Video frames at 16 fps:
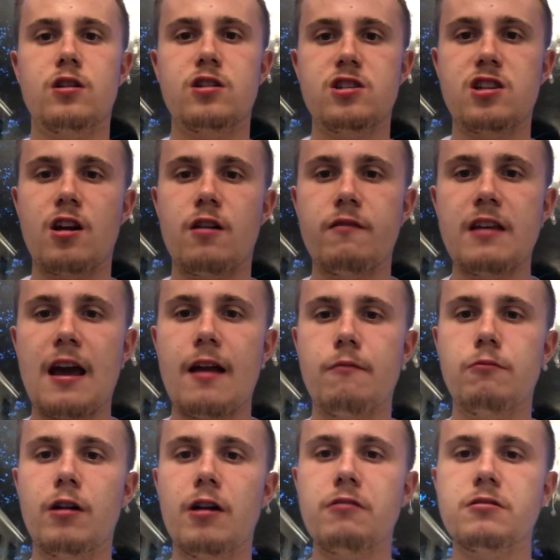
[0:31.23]
So
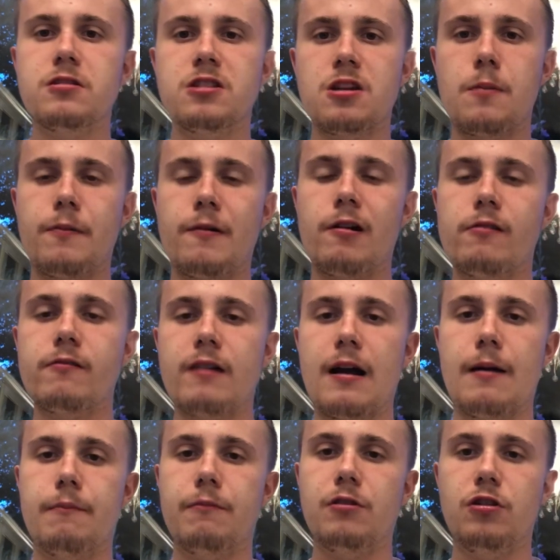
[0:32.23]
then, welcome to the
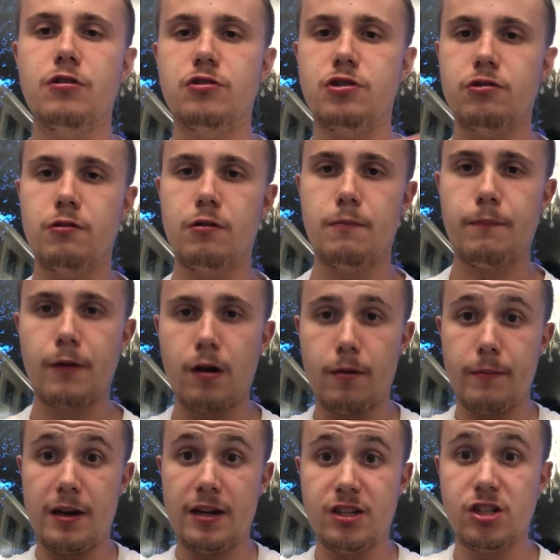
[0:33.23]
programme. You're joined by
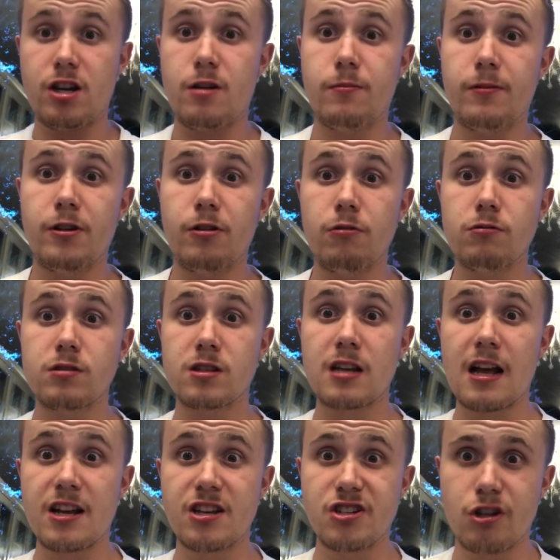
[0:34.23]
me, Joe Wilkes,
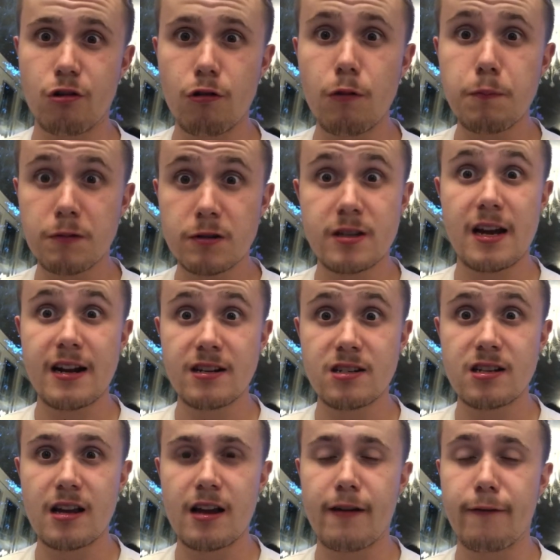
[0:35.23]
as your
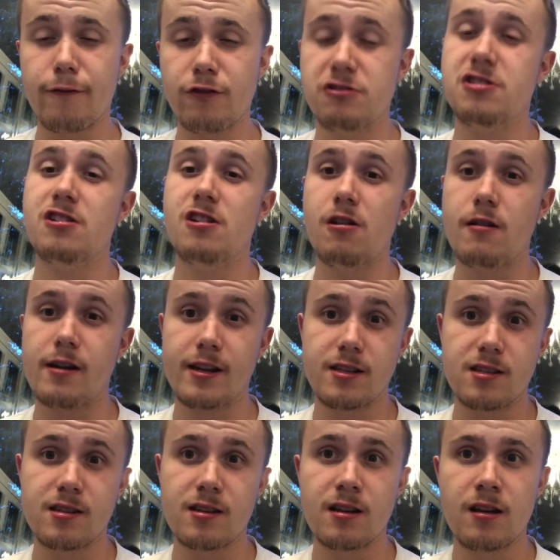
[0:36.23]
presenter for
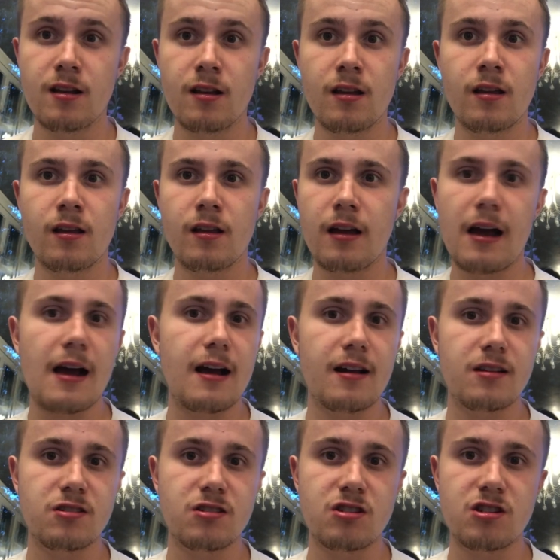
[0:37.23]
tonight.
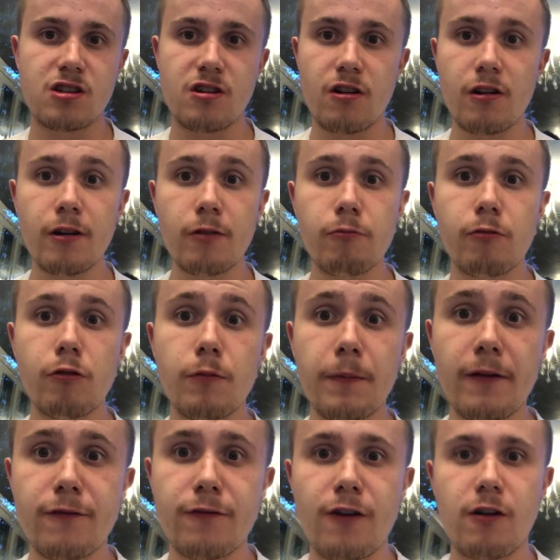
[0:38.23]
As tonight we'll
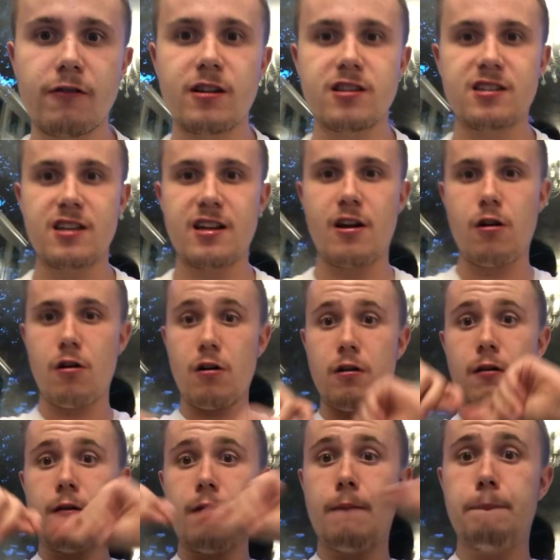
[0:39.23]
be focusing
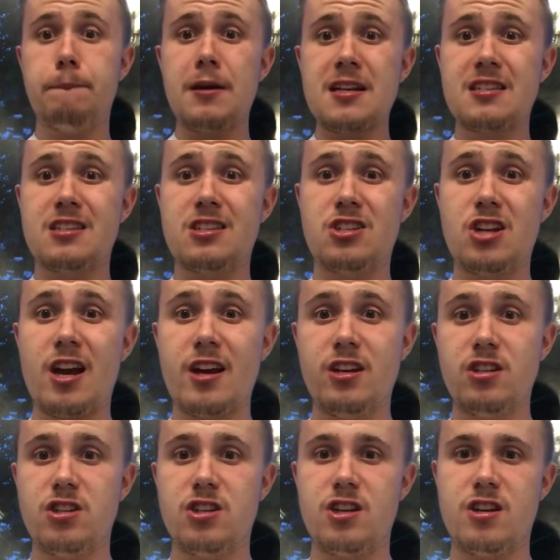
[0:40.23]
on bus
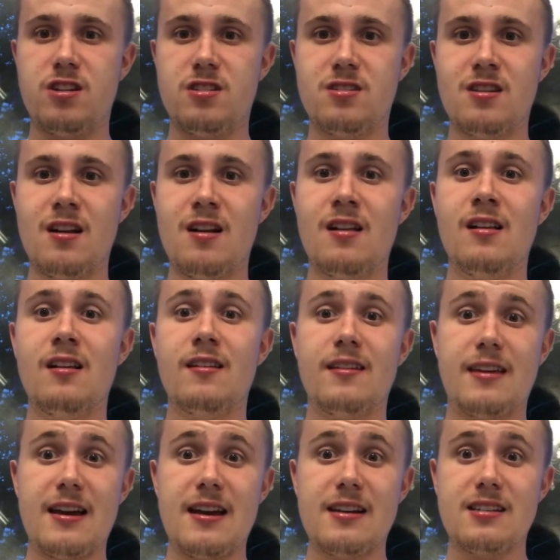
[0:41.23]
changes.
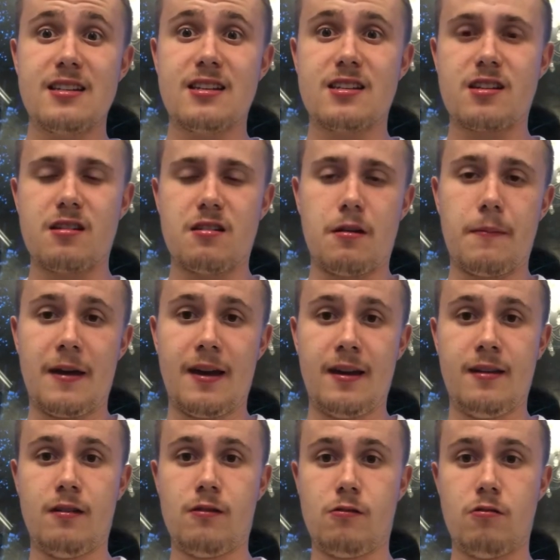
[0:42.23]
Yes, there's going to be
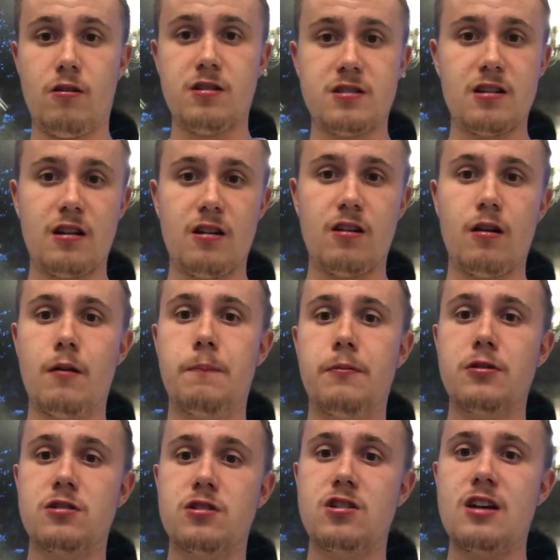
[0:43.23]
quite a lot of
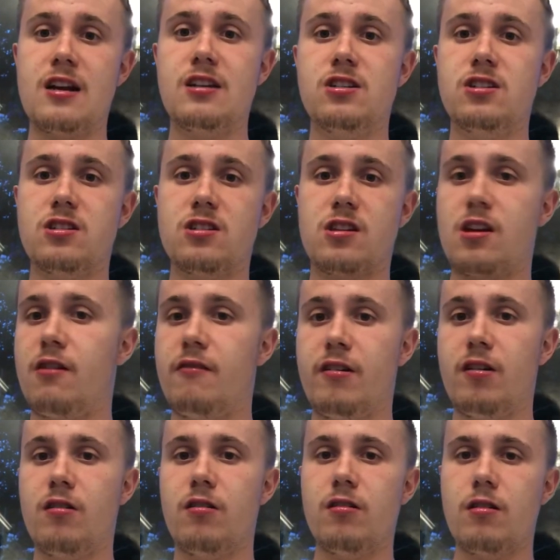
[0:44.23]
bus changes
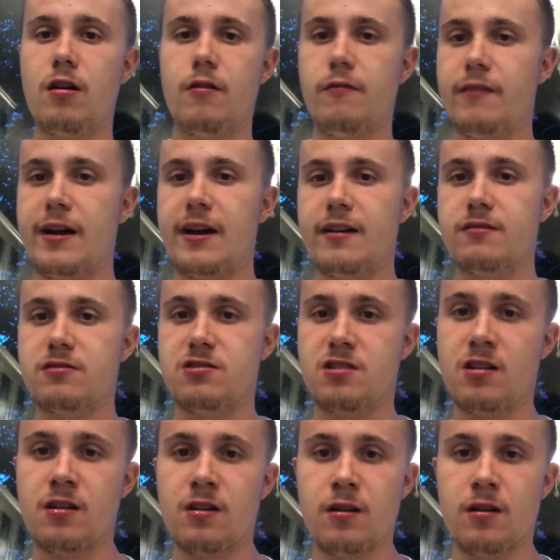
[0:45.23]
going on around